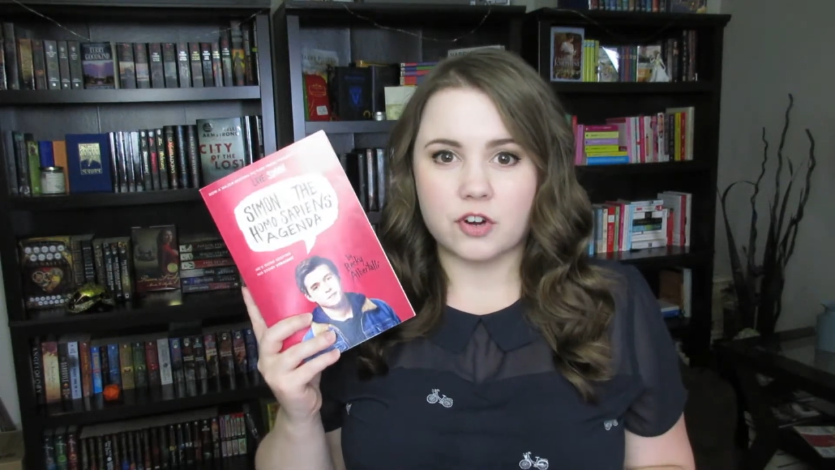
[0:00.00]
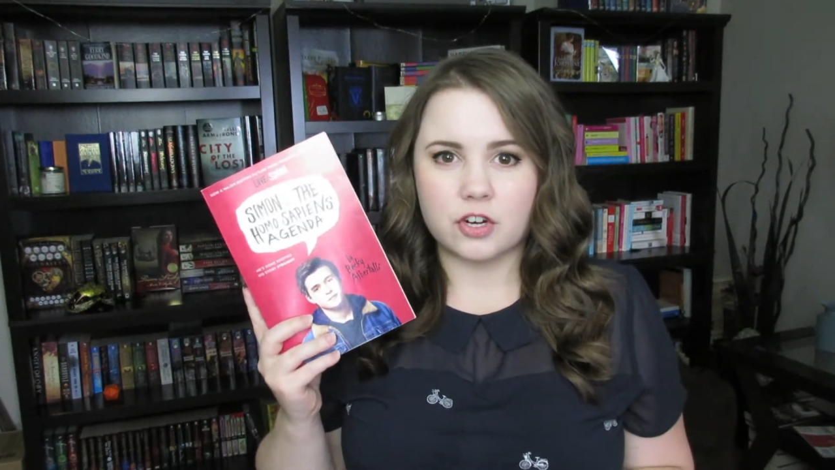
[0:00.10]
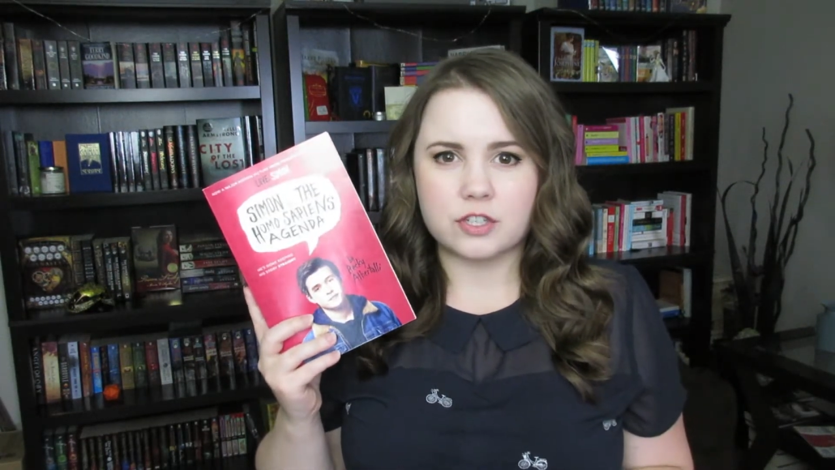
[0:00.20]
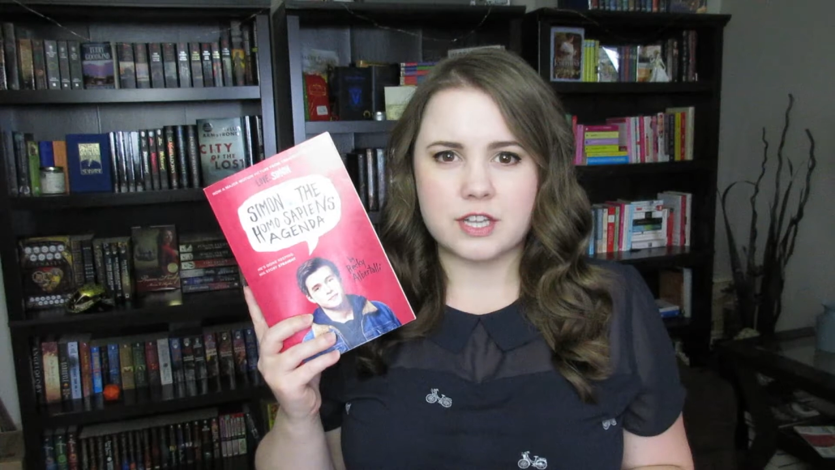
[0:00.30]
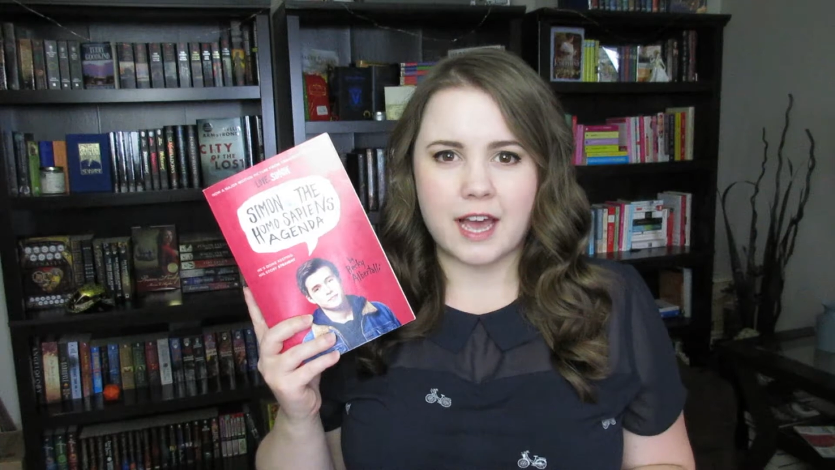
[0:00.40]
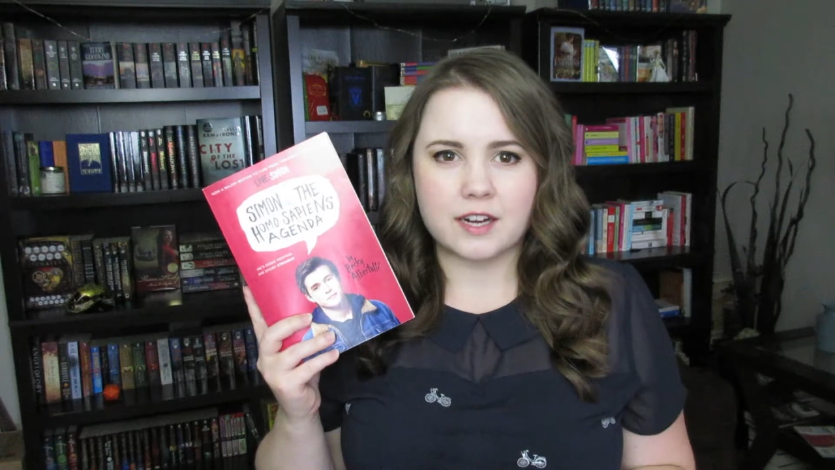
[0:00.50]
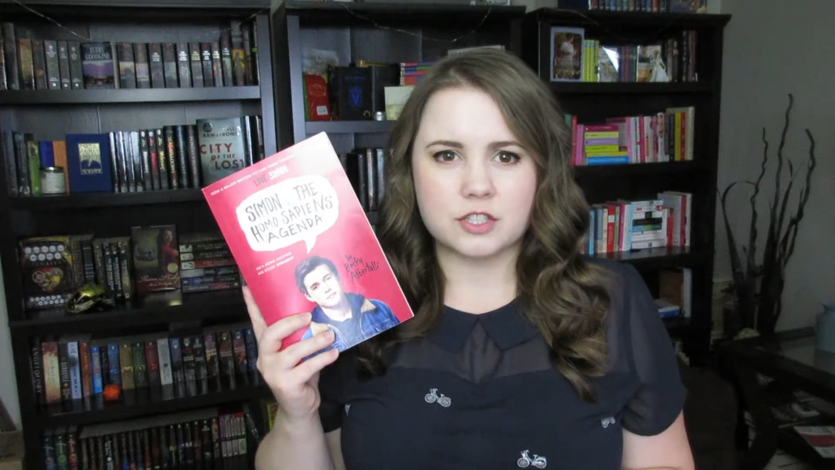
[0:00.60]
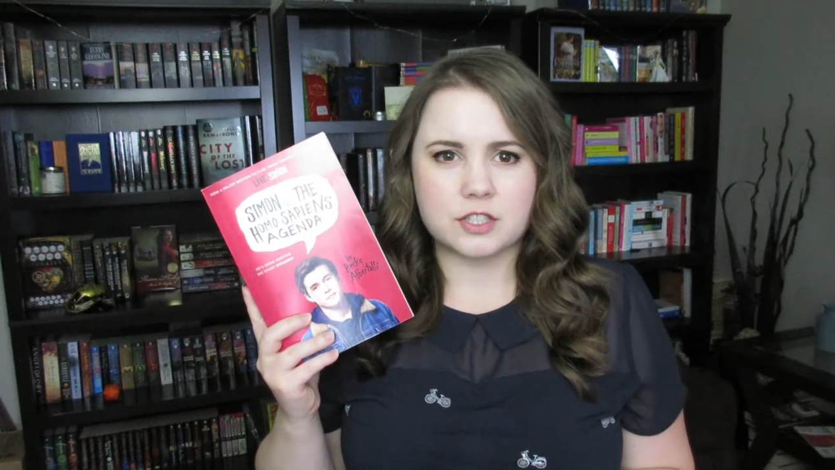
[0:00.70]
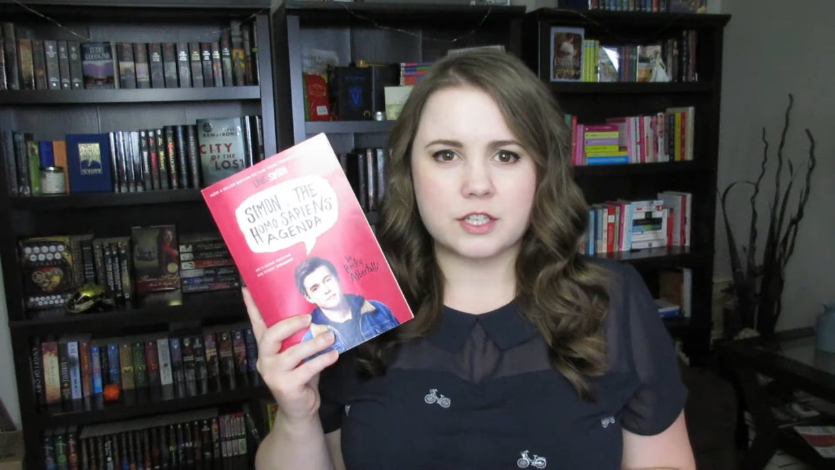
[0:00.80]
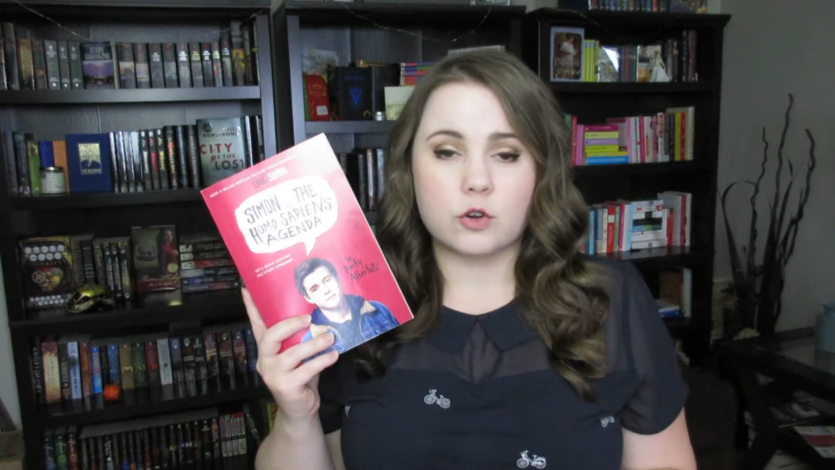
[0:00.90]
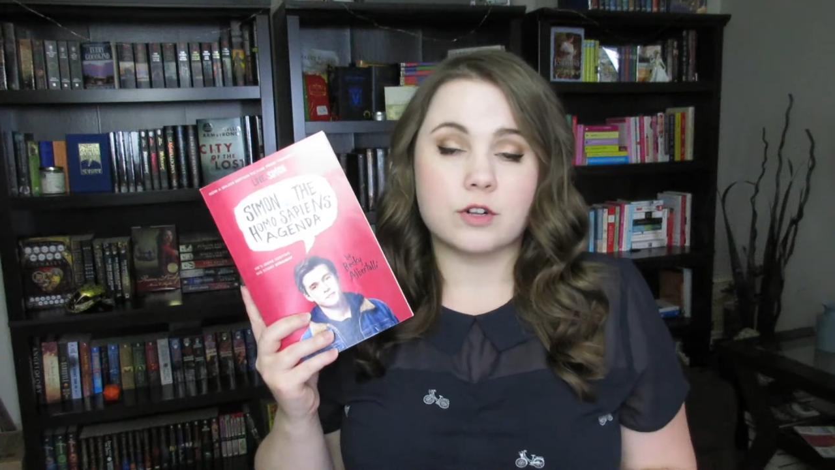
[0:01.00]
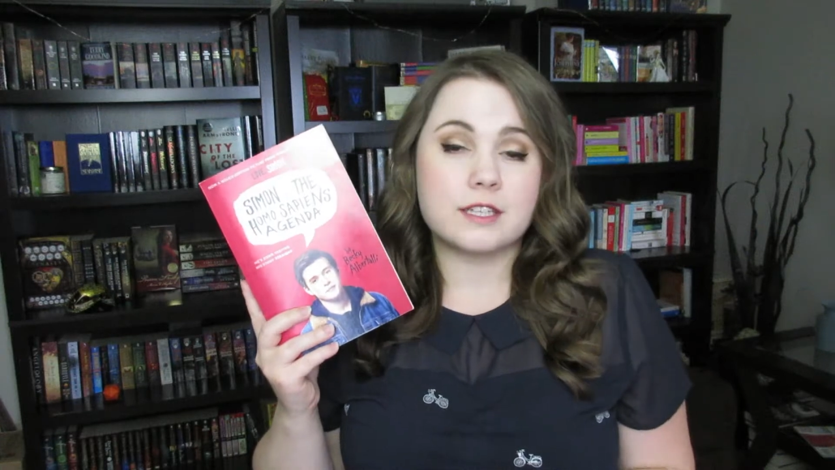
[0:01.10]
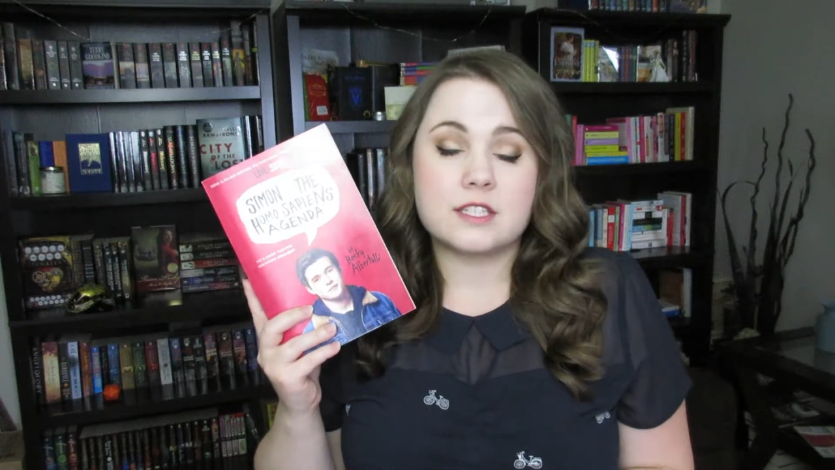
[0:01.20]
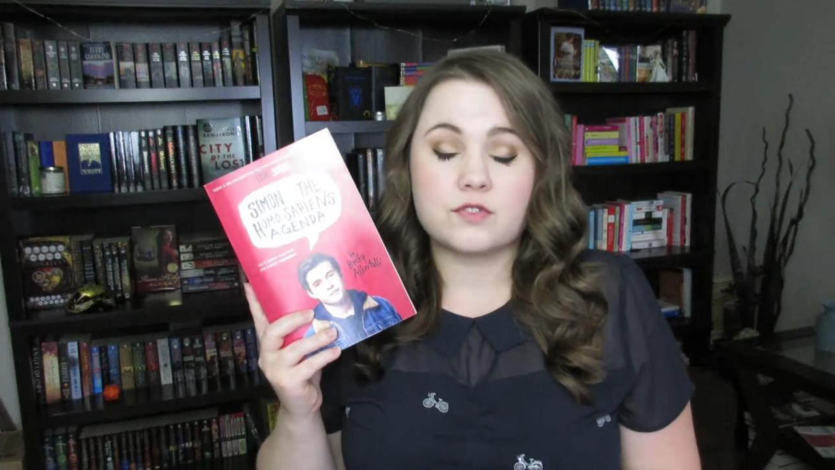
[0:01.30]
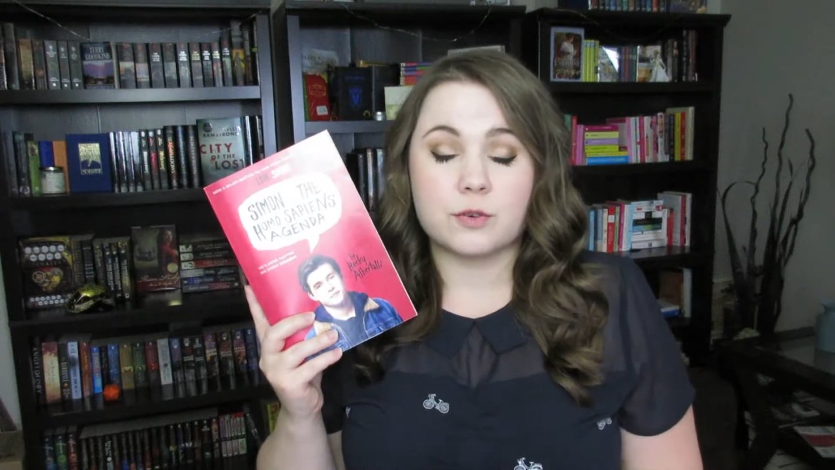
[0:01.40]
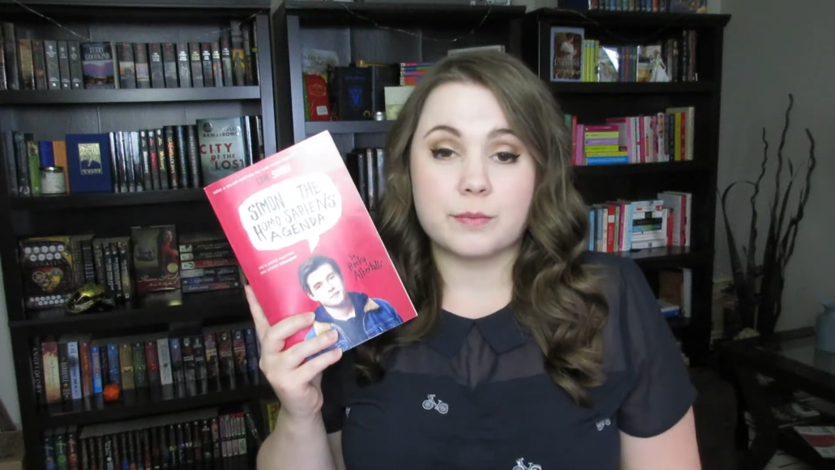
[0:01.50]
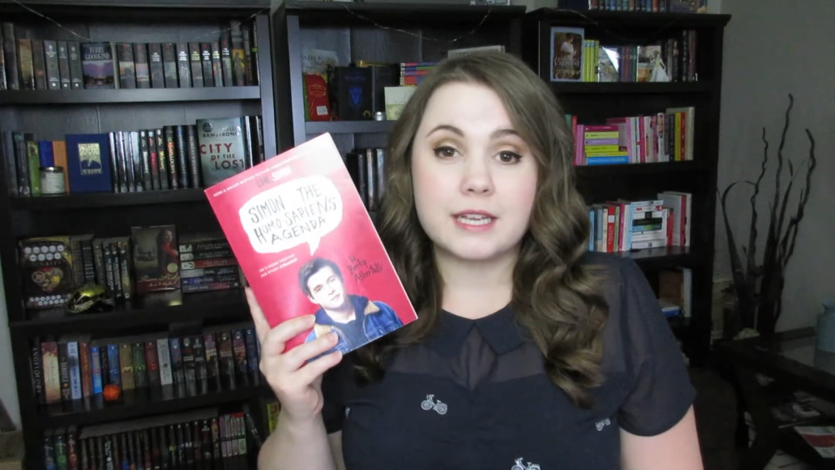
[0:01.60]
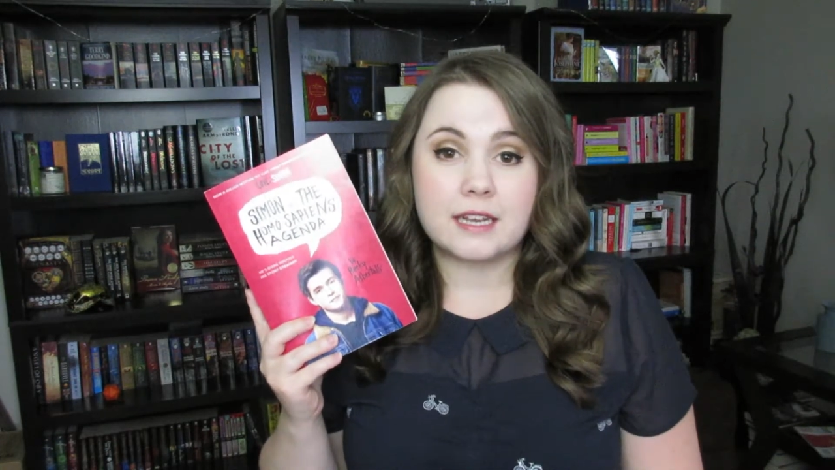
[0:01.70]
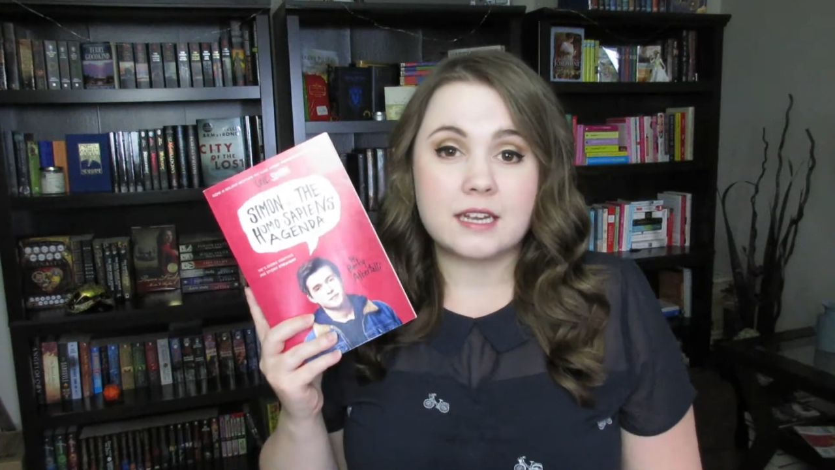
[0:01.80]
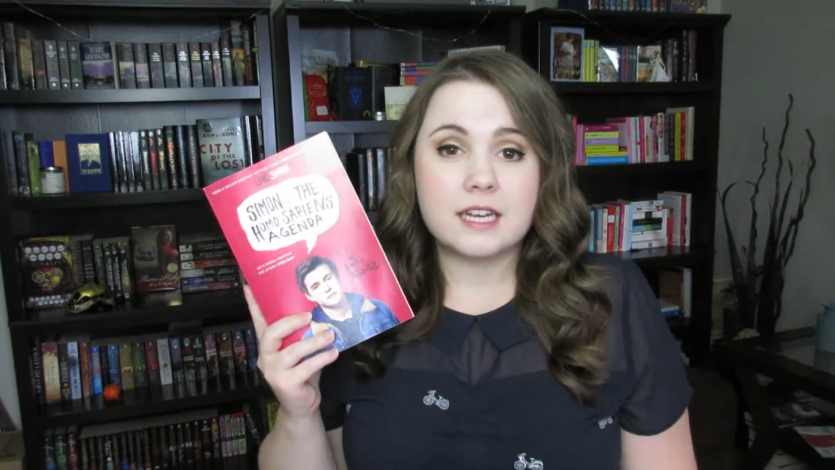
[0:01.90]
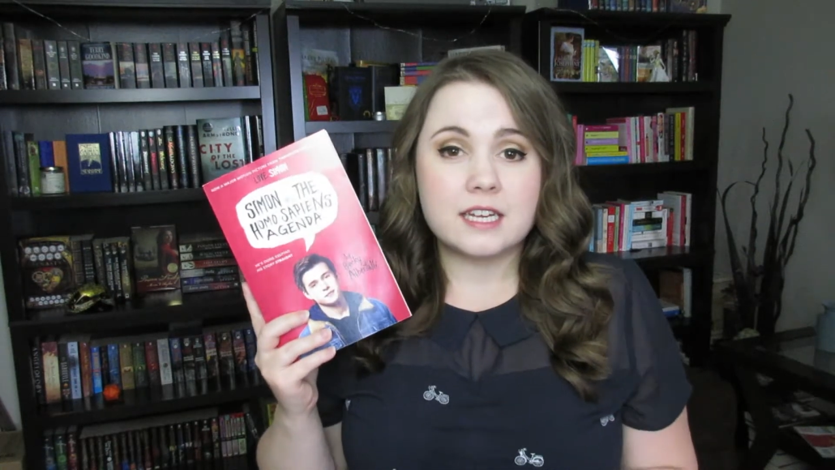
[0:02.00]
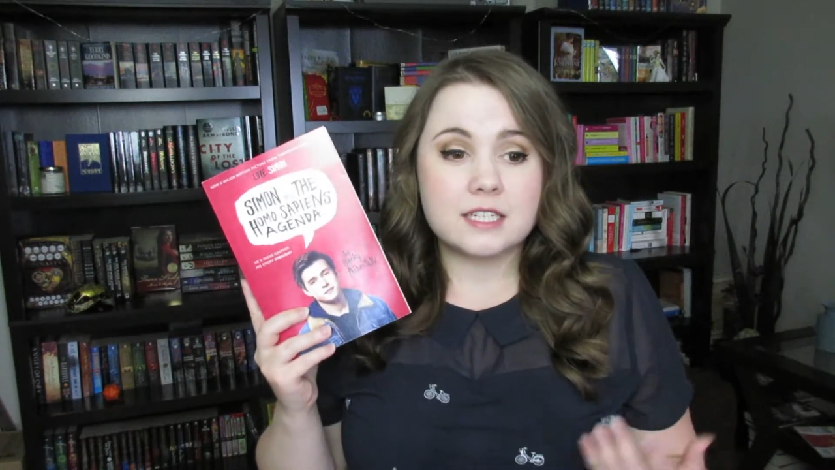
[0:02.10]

her to actually, or at least for me,